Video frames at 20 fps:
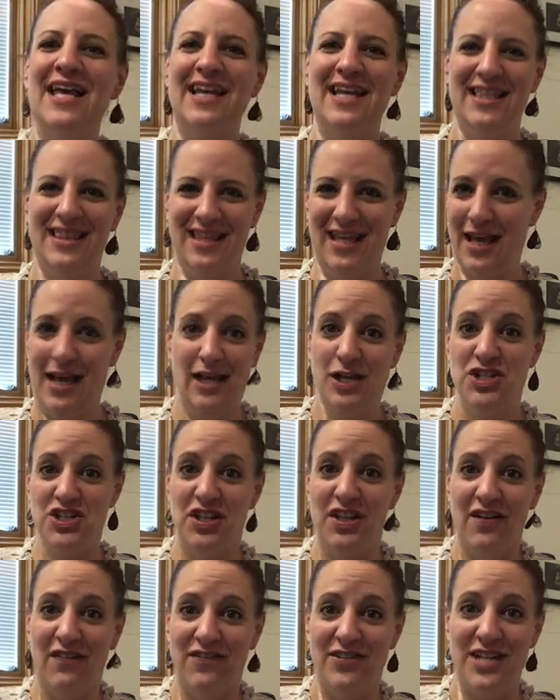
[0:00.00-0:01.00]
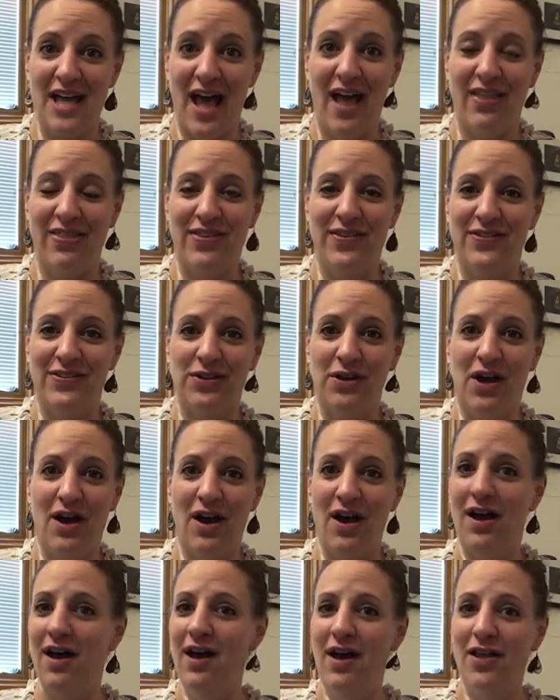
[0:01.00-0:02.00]
the angel of death
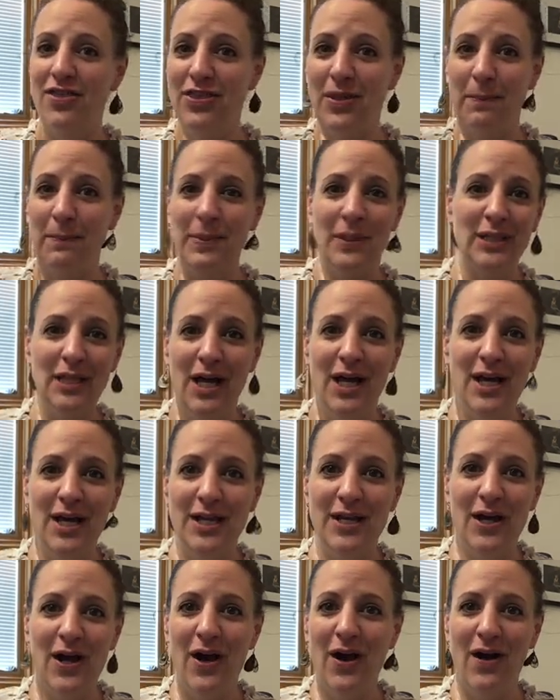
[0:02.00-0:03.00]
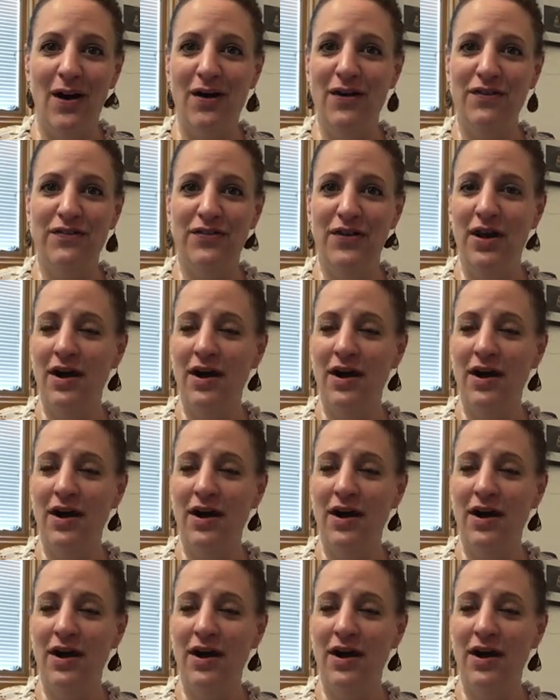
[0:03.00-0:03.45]
saw the blood of,